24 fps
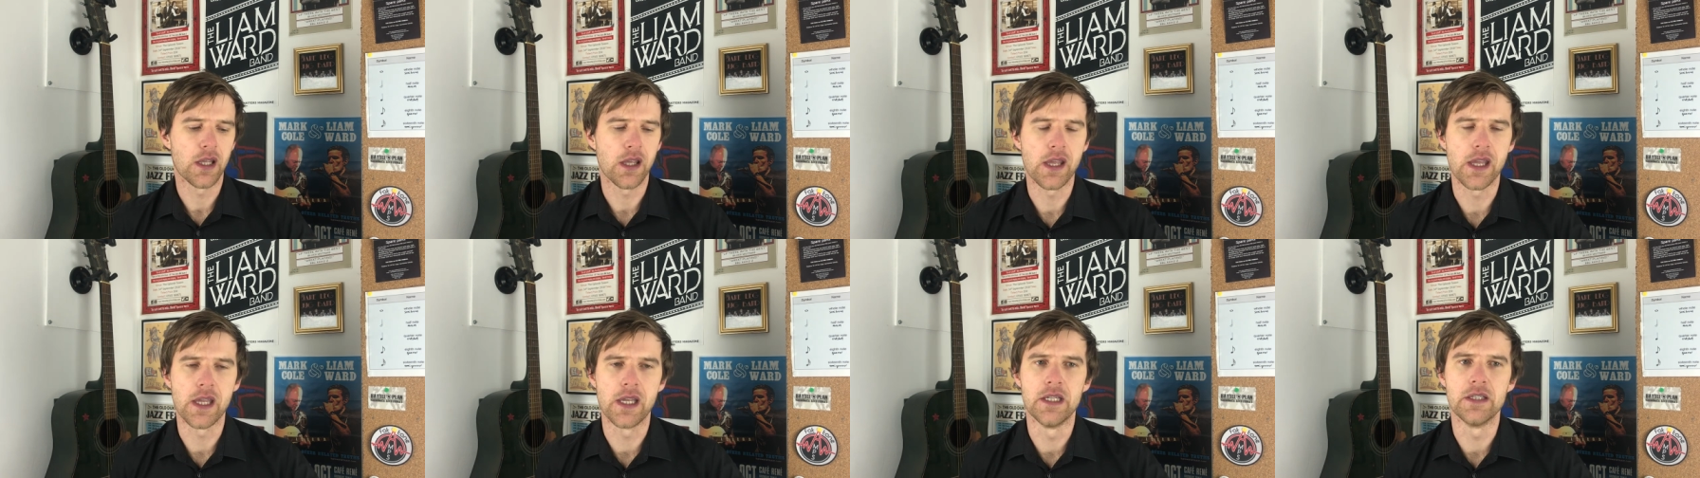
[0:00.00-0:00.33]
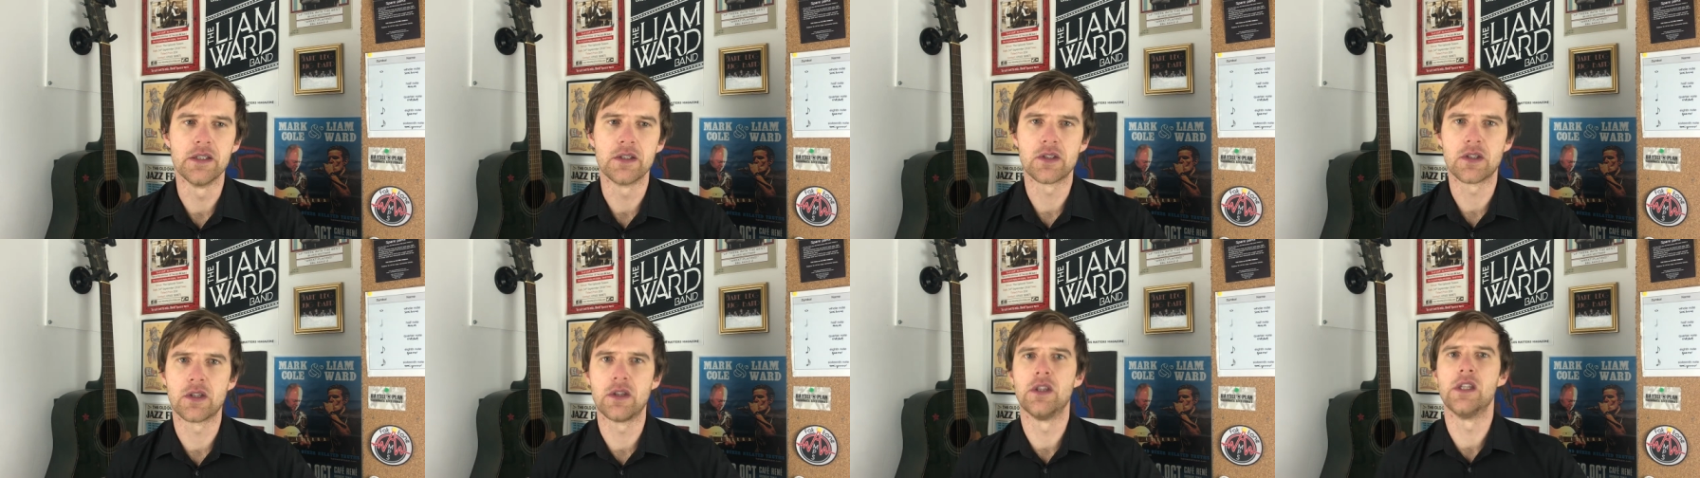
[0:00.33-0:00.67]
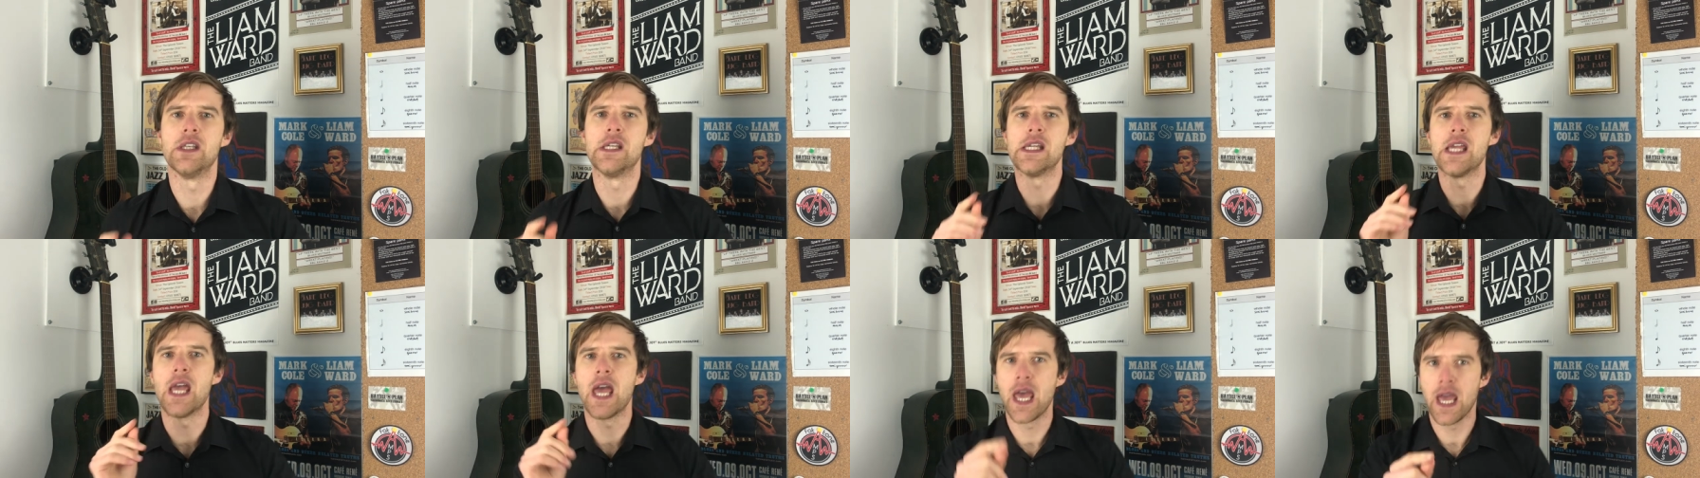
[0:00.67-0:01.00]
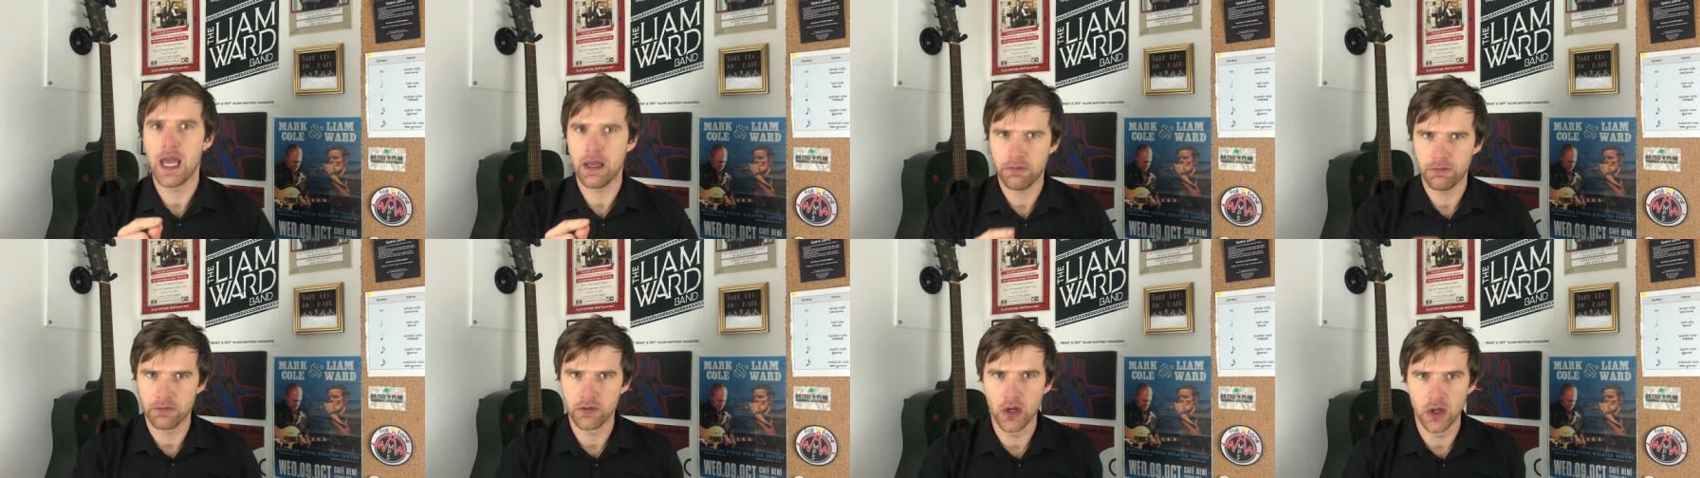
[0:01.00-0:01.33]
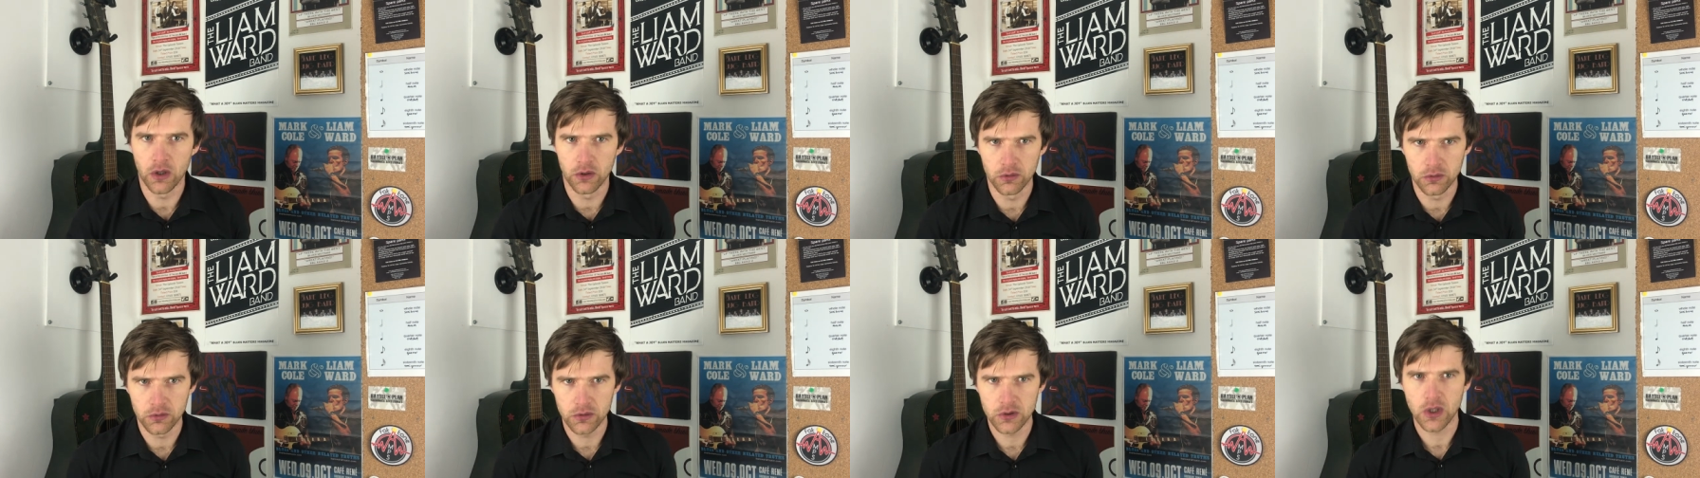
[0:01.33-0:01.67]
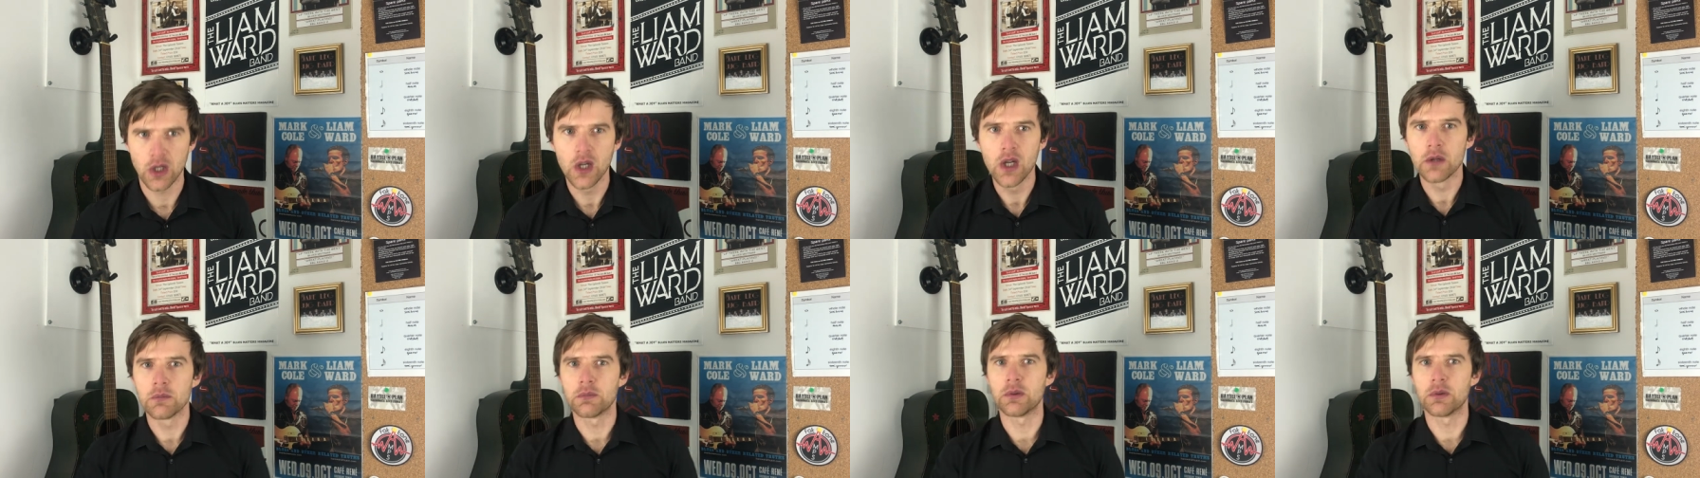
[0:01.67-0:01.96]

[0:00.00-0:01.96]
is the F note,